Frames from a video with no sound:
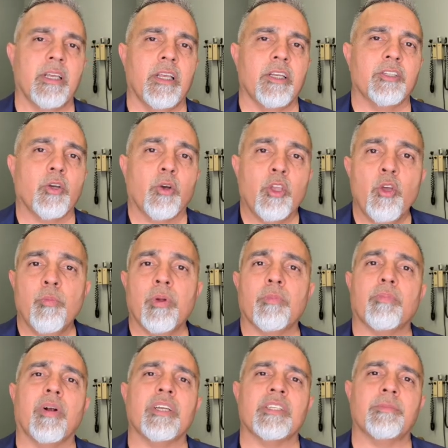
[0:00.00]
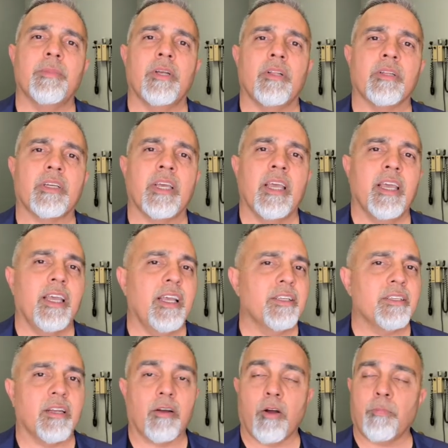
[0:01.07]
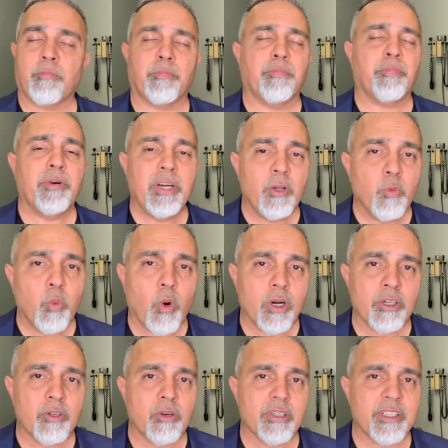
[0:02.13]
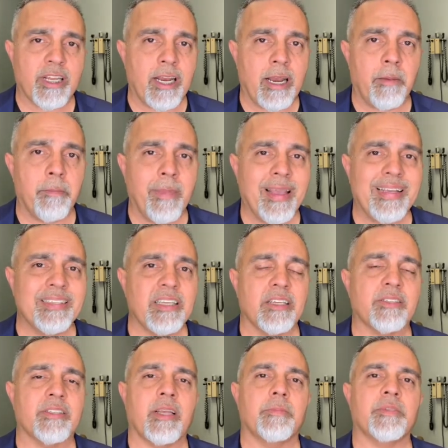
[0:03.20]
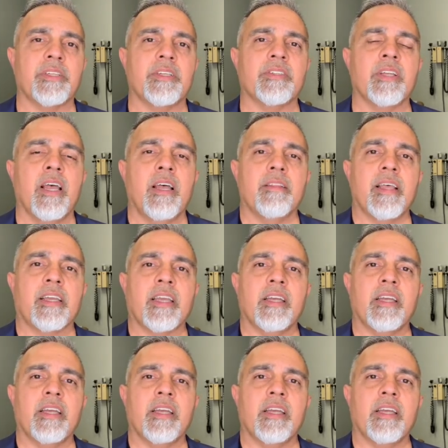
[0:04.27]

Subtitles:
So human breast milk is a pretty wondrous and amazing substance that